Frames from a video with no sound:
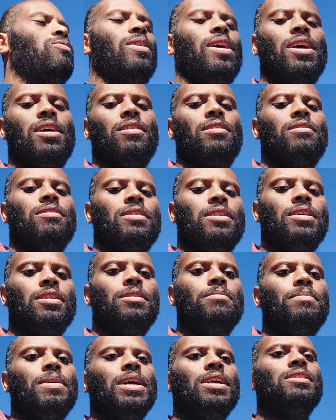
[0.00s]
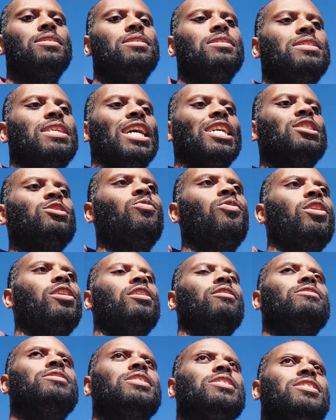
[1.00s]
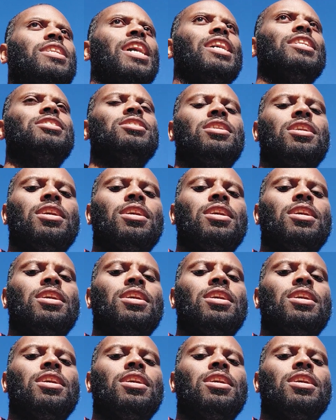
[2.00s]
well. But that's where your attachment